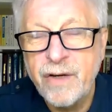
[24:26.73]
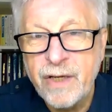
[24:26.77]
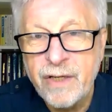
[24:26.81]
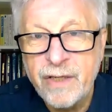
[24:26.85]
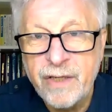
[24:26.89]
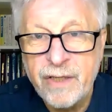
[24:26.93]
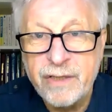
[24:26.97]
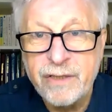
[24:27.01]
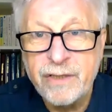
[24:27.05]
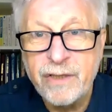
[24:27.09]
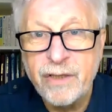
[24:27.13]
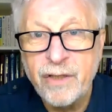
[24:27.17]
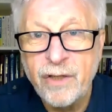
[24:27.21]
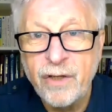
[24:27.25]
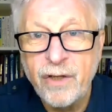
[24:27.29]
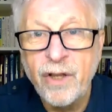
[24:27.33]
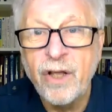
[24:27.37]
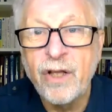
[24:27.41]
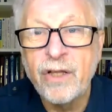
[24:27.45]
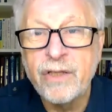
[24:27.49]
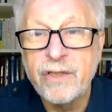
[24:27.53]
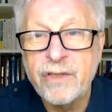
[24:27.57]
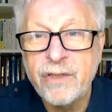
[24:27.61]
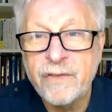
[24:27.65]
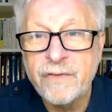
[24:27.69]
So
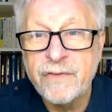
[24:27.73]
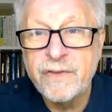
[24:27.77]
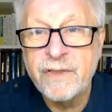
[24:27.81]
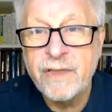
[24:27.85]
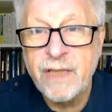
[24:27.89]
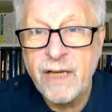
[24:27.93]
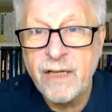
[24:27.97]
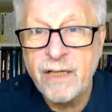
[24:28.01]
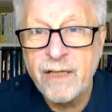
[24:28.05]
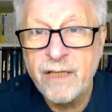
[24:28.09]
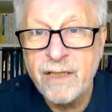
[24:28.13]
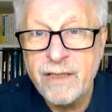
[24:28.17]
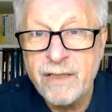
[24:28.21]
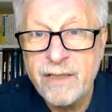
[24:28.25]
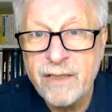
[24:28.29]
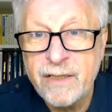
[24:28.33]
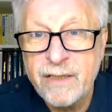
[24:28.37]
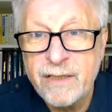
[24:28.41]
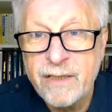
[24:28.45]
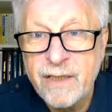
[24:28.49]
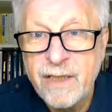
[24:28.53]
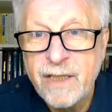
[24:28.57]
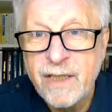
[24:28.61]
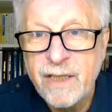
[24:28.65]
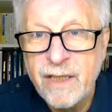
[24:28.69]
vegetarian,
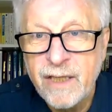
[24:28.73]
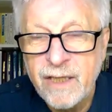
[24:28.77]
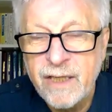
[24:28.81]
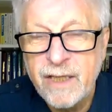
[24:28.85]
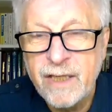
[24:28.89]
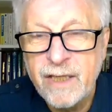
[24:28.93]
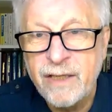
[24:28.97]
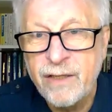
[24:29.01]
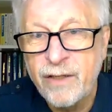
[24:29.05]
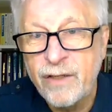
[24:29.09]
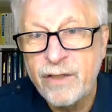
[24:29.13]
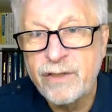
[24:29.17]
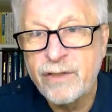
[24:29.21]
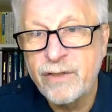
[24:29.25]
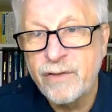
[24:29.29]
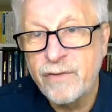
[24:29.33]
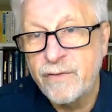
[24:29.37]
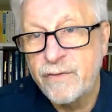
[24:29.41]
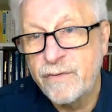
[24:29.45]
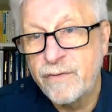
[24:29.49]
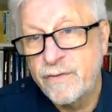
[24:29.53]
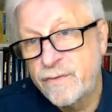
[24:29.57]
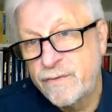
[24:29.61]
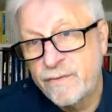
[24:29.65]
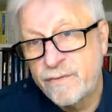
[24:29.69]
as in lots of
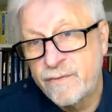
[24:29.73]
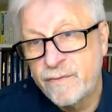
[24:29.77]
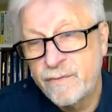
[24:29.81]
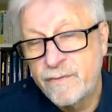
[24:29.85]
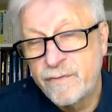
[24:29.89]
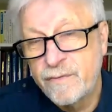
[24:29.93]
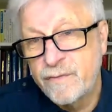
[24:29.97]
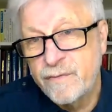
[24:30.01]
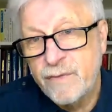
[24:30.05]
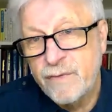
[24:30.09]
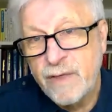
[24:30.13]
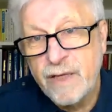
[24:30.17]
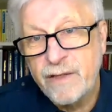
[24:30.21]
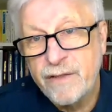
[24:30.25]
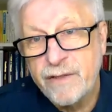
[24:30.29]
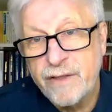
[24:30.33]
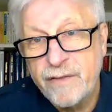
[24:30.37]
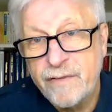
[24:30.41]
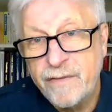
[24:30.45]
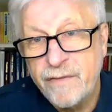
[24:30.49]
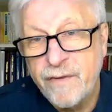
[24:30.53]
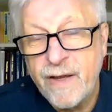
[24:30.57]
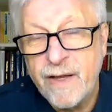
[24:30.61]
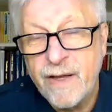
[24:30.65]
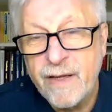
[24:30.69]
salad
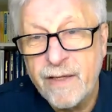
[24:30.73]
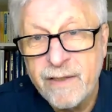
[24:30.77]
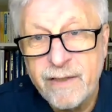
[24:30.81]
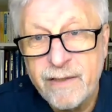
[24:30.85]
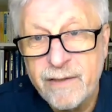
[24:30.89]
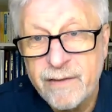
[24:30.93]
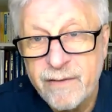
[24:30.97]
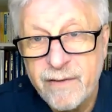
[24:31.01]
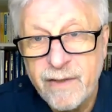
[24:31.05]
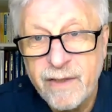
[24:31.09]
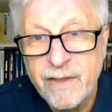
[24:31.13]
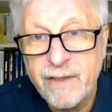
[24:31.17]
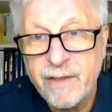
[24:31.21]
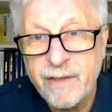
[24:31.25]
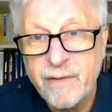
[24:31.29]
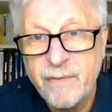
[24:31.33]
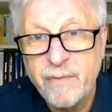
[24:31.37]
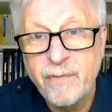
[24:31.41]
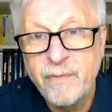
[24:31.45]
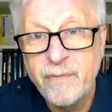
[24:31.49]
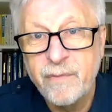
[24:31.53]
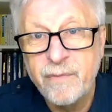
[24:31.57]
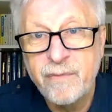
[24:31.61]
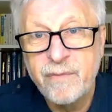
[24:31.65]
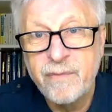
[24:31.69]
and lots of
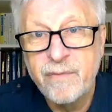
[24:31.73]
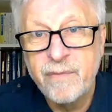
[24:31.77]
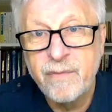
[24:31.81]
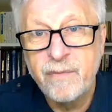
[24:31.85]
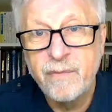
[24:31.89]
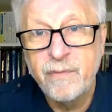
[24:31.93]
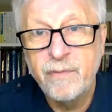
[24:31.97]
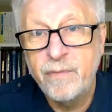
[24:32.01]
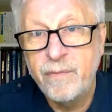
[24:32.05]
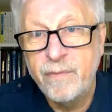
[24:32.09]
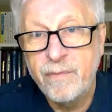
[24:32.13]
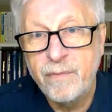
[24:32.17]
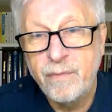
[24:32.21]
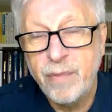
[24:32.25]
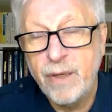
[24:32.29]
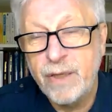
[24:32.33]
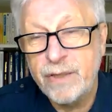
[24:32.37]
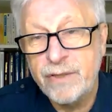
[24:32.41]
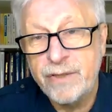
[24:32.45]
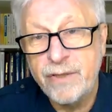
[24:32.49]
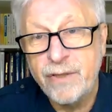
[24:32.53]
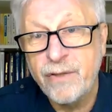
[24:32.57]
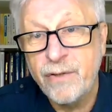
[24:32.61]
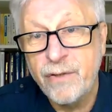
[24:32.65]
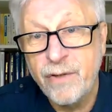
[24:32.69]
healthy fat
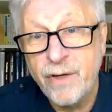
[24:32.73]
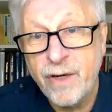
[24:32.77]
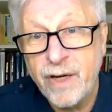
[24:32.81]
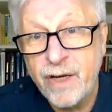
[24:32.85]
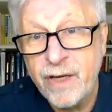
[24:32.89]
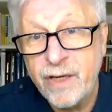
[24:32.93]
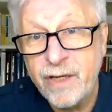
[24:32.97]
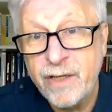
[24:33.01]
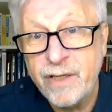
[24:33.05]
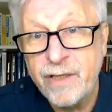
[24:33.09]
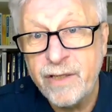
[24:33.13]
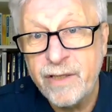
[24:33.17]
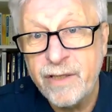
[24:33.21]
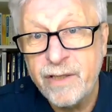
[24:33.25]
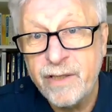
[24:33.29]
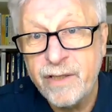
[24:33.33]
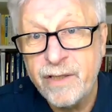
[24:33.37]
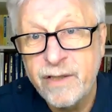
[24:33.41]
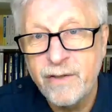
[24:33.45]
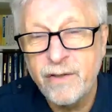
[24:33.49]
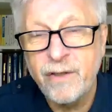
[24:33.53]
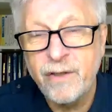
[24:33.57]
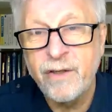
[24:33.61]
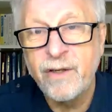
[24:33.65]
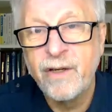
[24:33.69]
like
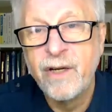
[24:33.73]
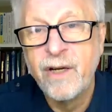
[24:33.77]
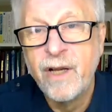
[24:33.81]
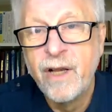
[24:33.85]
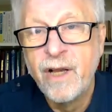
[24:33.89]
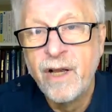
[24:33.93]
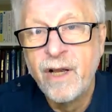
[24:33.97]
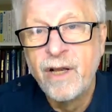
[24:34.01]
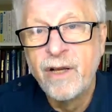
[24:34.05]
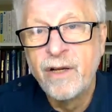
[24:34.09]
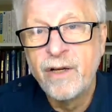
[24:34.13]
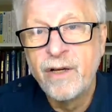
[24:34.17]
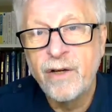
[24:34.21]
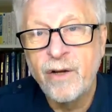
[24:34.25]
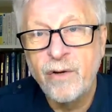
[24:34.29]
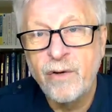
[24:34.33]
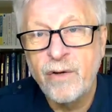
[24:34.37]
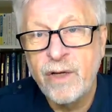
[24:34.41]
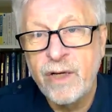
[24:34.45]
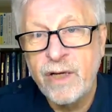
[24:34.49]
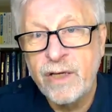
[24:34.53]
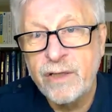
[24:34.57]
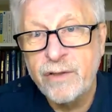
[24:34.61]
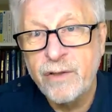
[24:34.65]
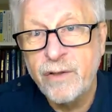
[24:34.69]
butter or
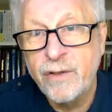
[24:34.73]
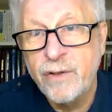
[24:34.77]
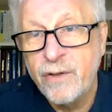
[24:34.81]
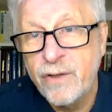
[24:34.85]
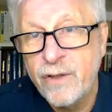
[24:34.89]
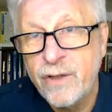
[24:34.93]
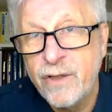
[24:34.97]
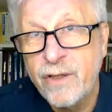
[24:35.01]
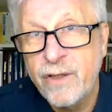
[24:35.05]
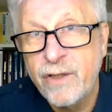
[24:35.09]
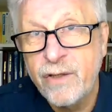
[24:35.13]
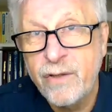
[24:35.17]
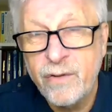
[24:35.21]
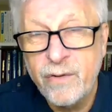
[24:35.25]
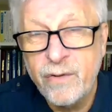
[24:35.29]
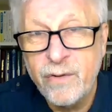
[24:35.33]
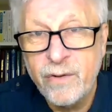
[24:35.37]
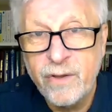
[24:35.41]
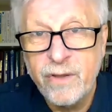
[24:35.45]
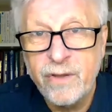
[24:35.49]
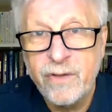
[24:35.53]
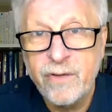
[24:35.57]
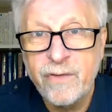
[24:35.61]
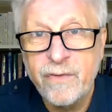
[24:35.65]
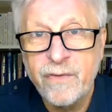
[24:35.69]
ghee or
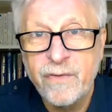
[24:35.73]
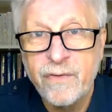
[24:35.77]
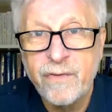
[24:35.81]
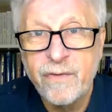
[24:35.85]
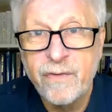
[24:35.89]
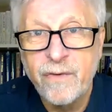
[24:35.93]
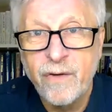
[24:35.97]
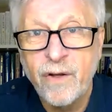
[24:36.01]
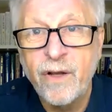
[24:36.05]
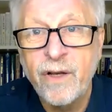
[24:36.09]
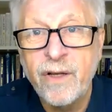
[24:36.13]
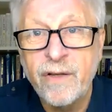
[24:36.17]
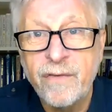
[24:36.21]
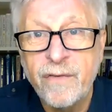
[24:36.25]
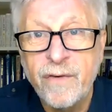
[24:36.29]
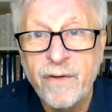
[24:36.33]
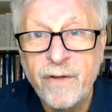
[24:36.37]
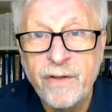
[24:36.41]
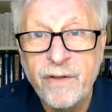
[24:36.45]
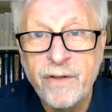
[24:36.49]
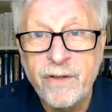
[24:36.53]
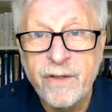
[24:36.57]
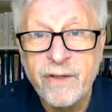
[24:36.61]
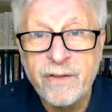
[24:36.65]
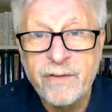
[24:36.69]
coconut
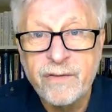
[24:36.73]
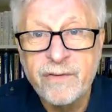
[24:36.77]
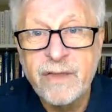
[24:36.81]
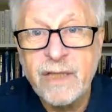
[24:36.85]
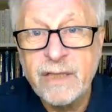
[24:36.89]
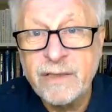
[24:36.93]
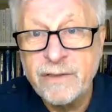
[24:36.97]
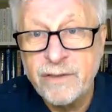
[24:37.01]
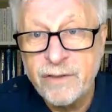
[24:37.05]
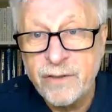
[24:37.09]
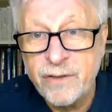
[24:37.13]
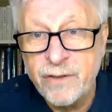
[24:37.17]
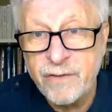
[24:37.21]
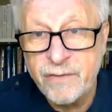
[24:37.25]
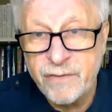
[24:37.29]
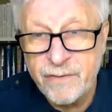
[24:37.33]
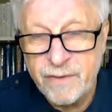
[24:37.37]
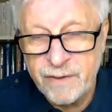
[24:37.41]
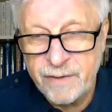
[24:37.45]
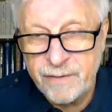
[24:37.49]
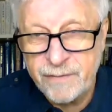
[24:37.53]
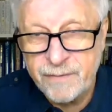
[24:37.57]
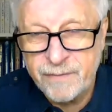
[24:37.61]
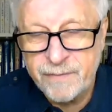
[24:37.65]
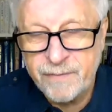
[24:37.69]
oil or
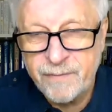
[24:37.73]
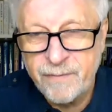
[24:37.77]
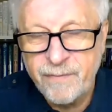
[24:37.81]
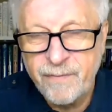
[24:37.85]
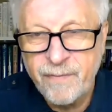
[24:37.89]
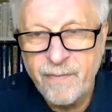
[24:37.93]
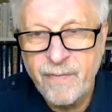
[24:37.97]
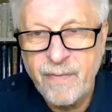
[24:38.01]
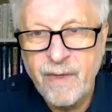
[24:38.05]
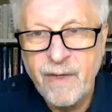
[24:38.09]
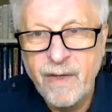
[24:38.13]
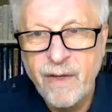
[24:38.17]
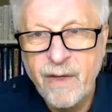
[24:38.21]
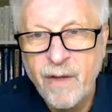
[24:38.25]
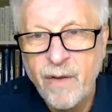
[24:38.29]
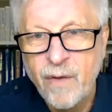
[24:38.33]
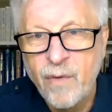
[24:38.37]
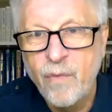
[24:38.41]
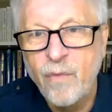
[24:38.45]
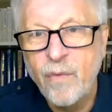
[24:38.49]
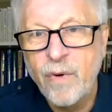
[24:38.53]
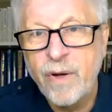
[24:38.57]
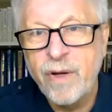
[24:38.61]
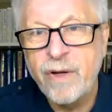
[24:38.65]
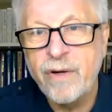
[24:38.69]
olive oil,
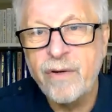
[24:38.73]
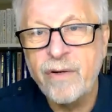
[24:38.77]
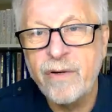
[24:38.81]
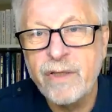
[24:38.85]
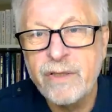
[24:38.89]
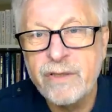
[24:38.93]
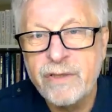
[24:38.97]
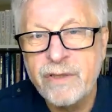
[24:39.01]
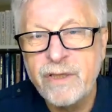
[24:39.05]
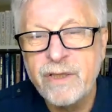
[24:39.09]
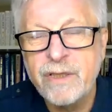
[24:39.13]
that sort of thing.